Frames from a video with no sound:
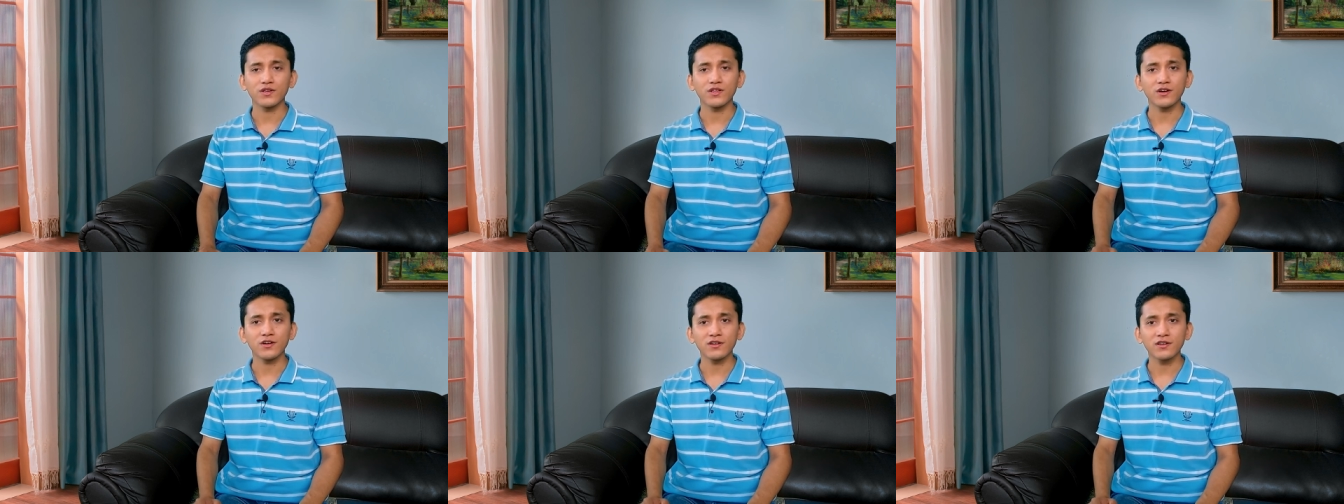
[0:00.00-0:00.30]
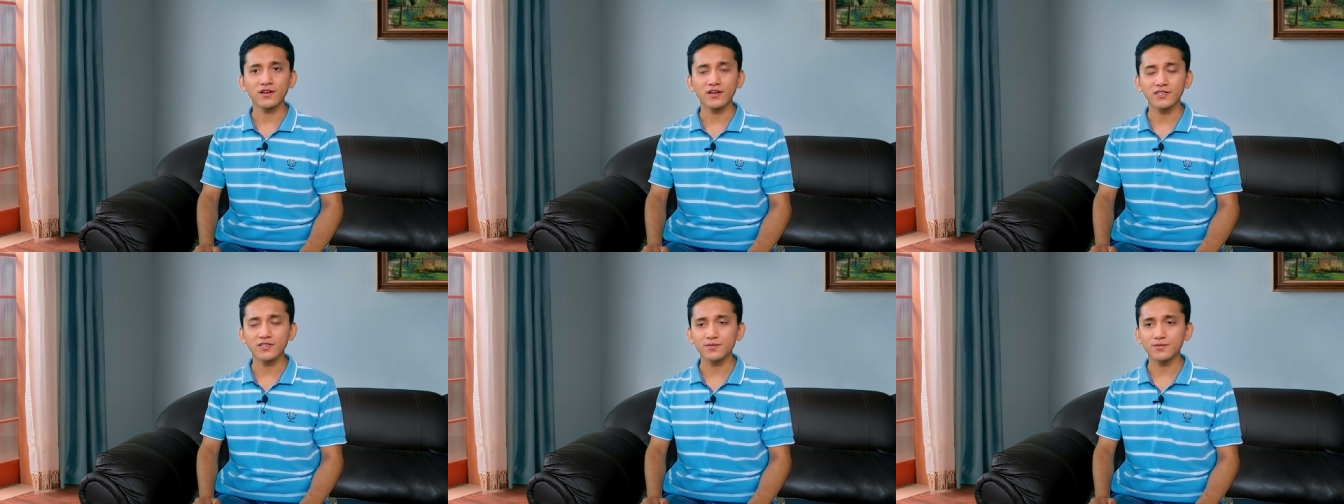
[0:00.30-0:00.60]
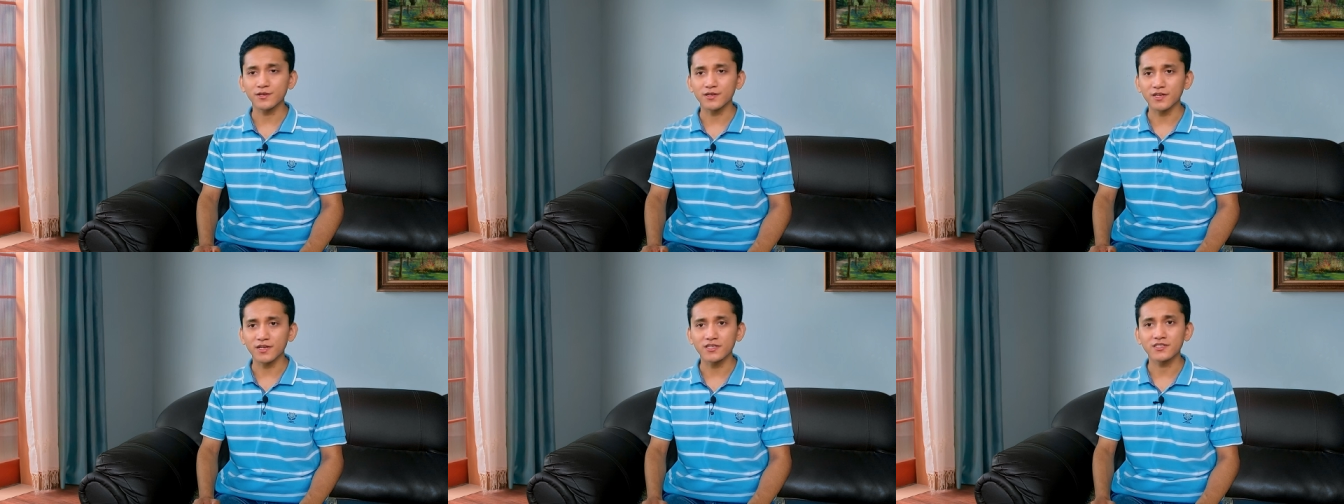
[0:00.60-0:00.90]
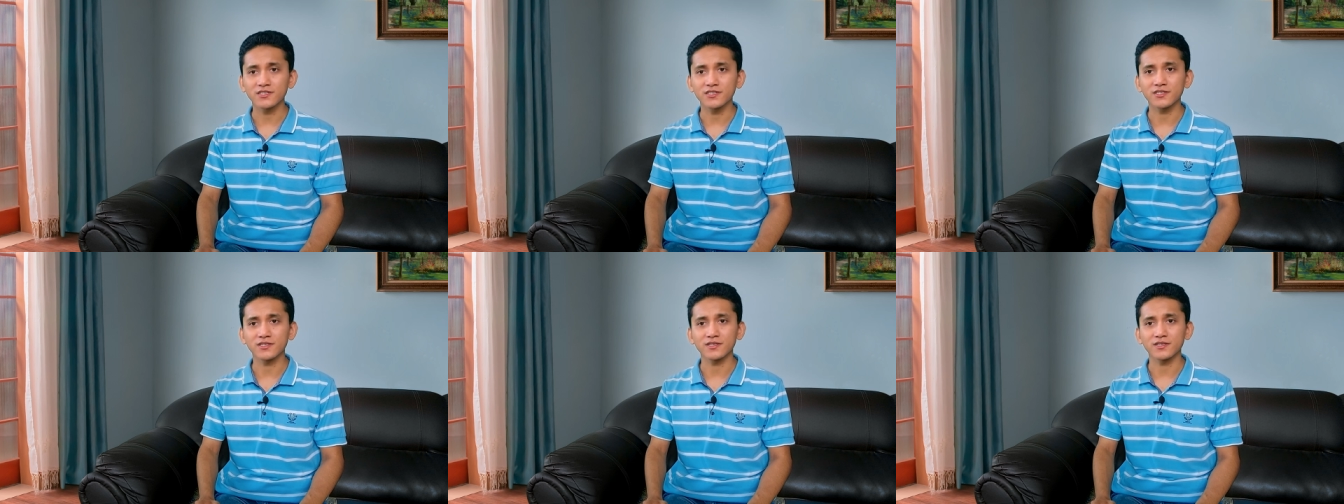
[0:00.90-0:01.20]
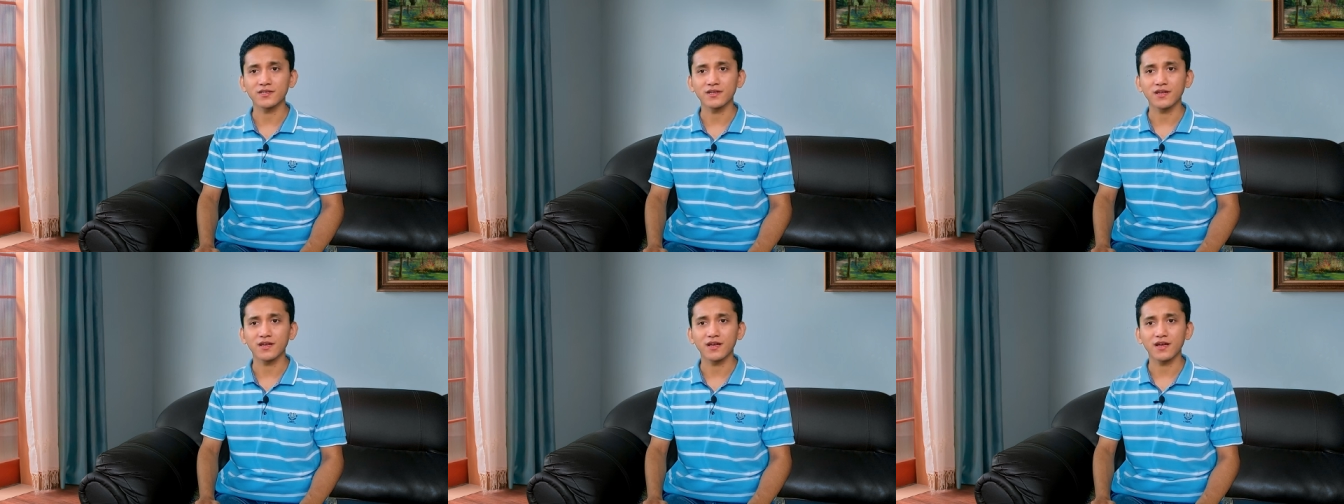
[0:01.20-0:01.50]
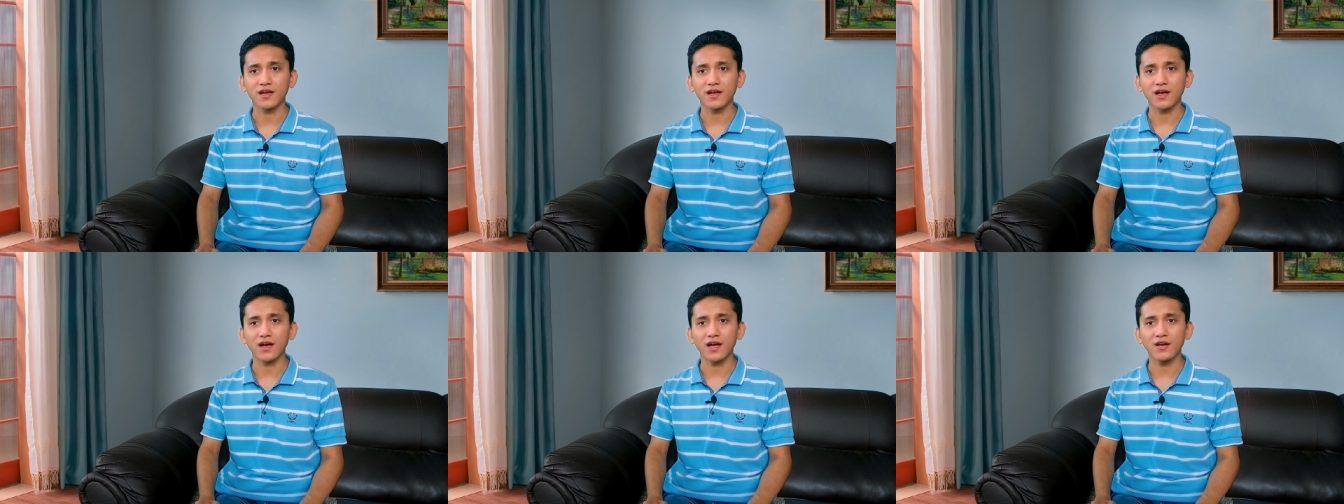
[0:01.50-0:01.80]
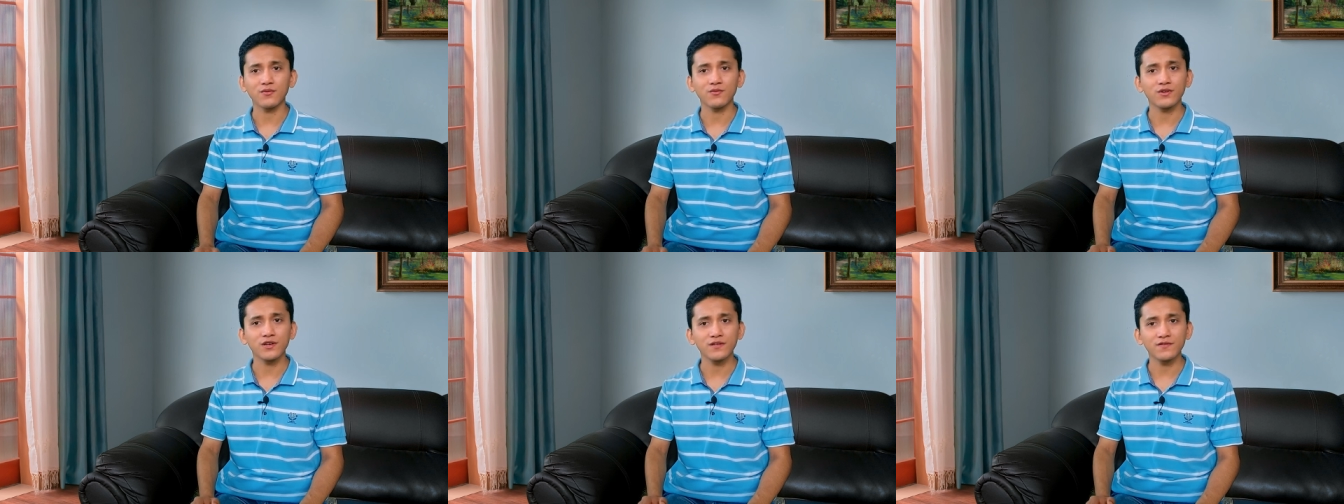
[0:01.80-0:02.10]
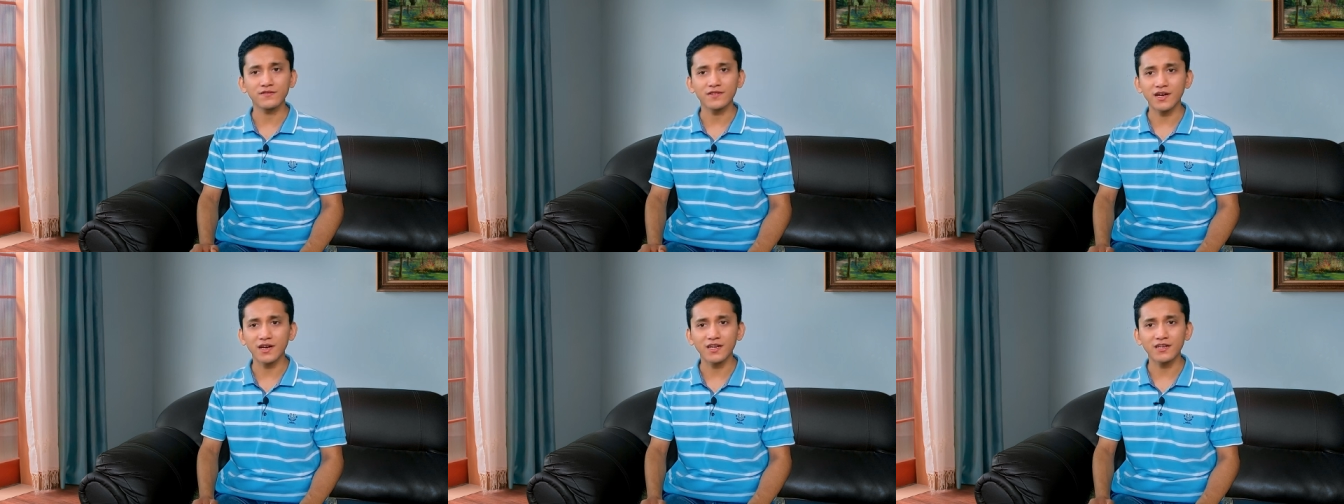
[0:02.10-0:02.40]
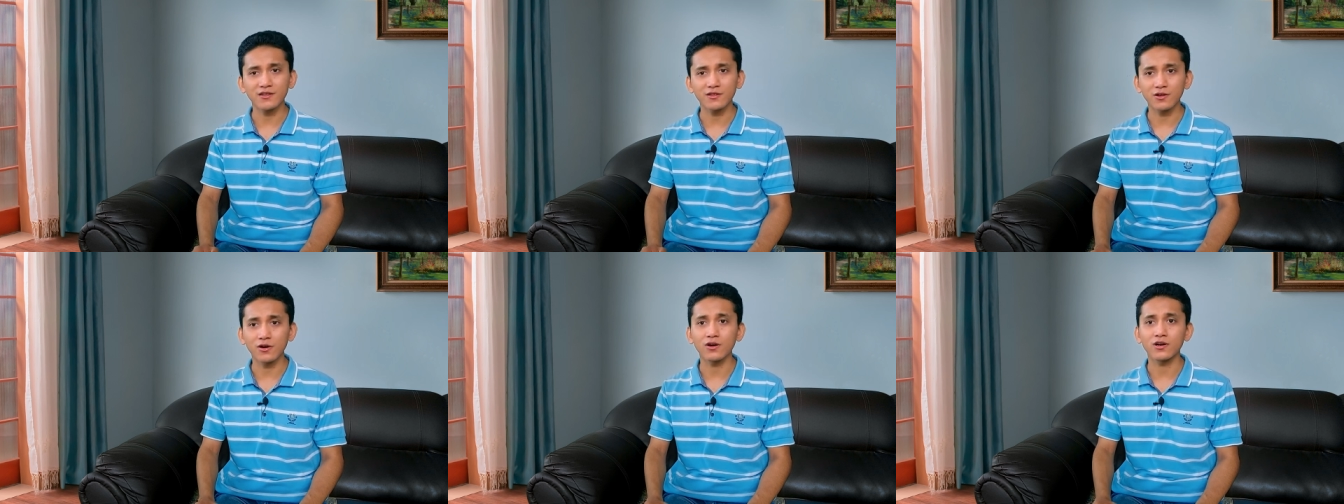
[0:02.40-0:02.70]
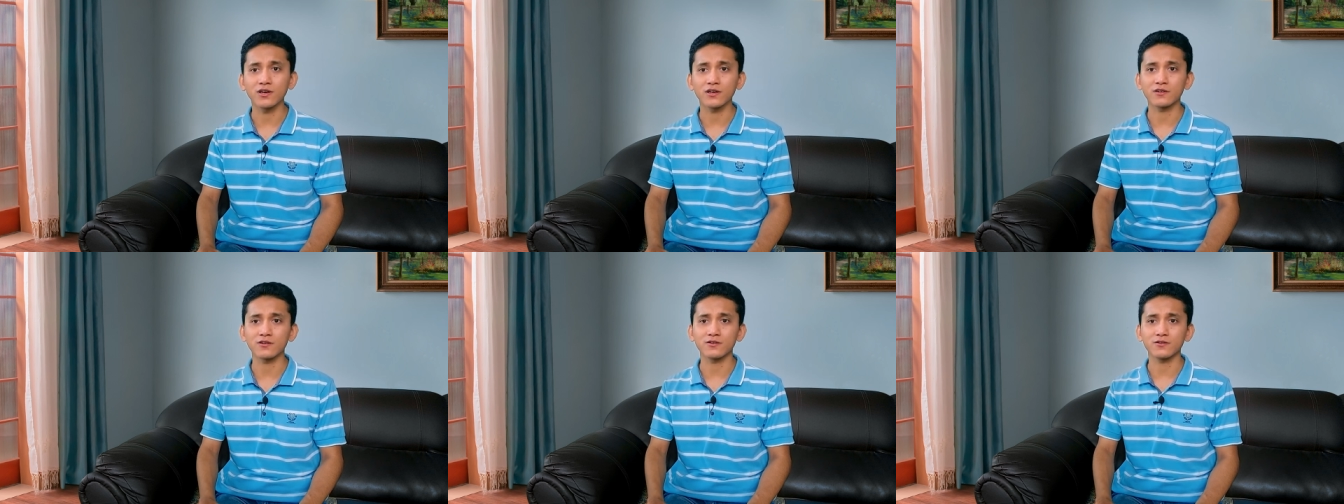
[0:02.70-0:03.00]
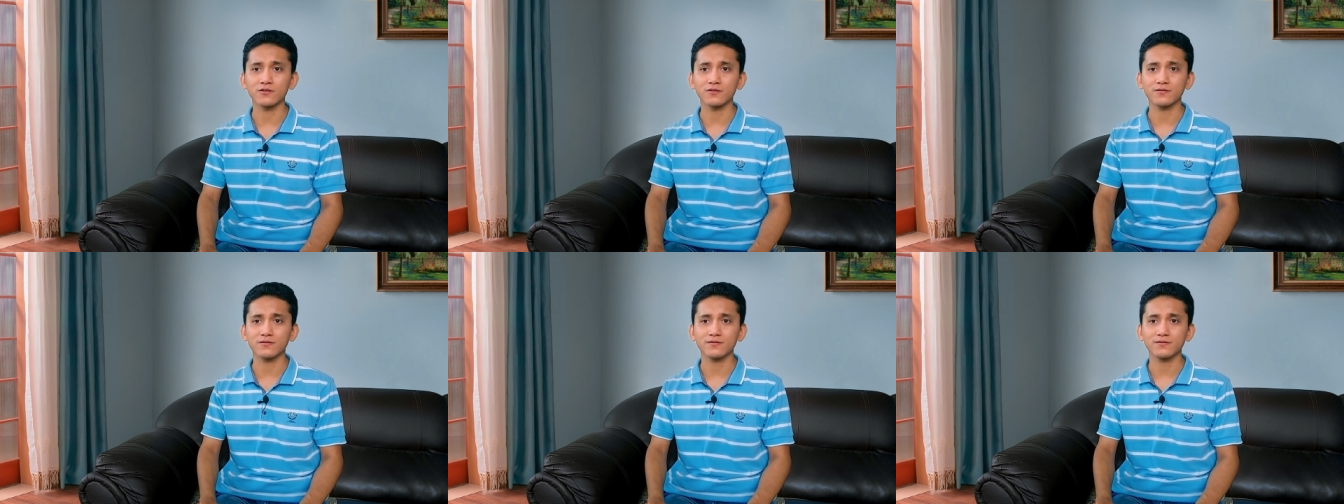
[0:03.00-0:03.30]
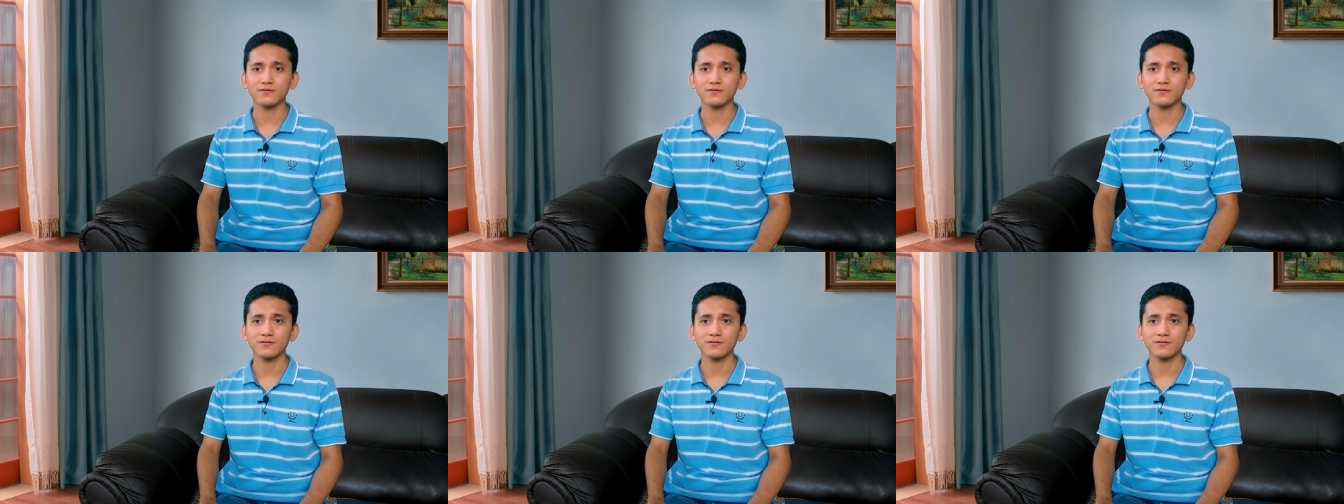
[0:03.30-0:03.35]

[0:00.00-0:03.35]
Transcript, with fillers: Without God's protection, I would have died long ago.